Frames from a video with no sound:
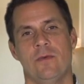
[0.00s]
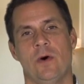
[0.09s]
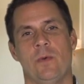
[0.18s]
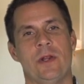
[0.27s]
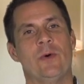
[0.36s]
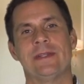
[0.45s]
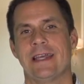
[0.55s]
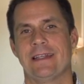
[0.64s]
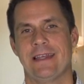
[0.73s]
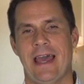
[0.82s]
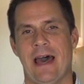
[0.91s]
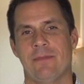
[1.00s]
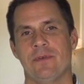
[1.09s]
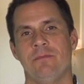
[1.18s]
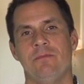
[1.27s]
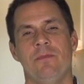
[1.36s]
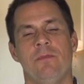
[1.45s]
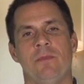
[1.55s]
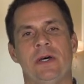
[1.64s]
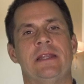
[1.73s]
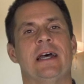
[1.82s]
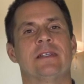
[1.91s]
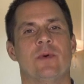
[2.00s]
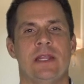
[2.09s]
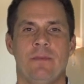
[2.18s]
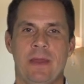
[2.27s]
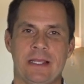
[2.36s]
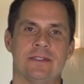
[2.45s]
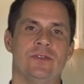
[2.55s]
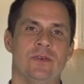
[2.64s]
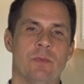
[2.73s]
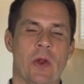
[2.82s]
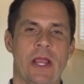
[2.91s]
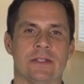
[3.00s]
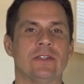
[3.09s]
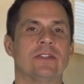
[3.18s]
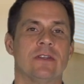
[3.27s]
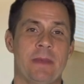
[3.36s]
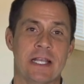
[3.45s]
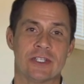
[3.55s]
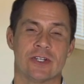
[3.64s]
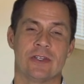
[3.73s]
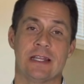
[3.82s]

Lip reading: Well, we don't want that to happen, but that's why the banks do appraisals to make sure